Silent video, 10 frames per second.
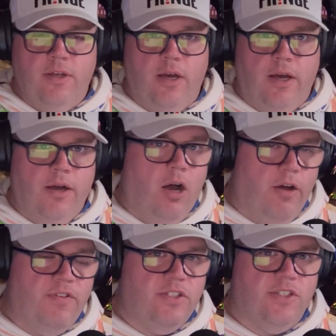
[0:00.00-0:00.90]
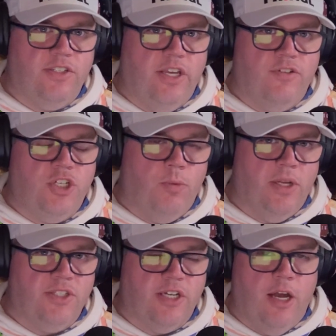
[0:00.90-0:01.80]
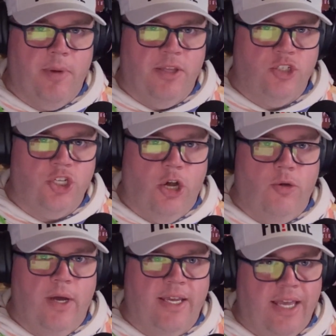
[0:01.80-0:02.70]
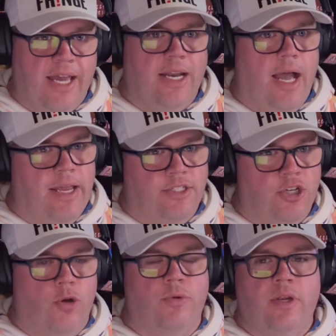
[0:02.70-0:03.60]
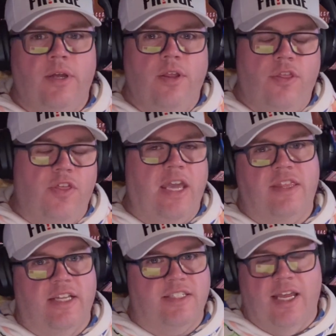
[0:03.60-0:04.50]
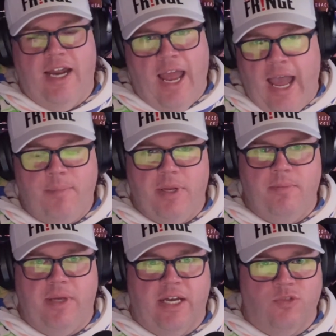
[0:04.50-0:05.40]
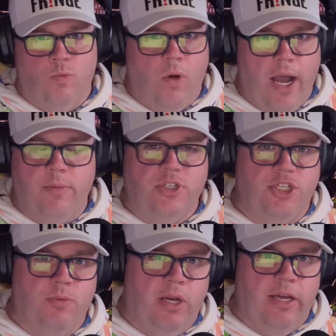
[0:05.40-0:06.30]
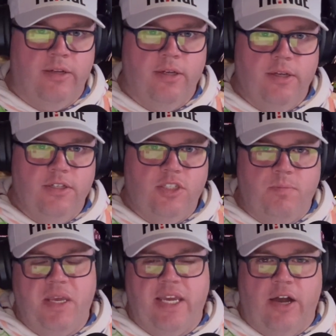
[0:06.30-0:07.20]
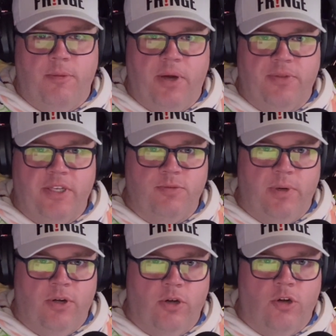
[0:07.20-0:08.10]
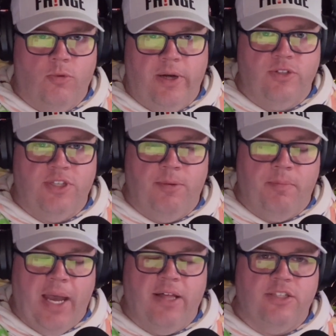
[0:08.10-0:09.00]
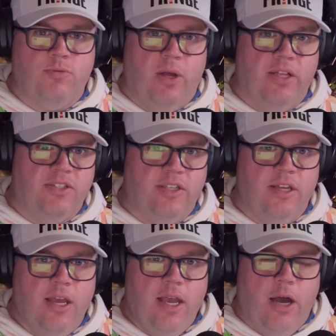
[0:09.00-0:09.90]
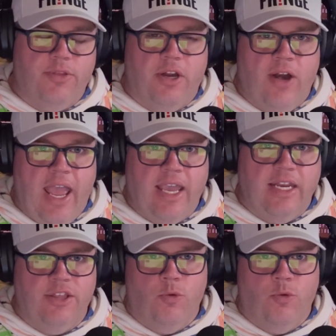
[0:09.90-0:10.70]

office to see if she wants to come on the show. Again, I don't think that's going to happen because why would she want to speak out about this when her career's in the balance while it's out there hanging in the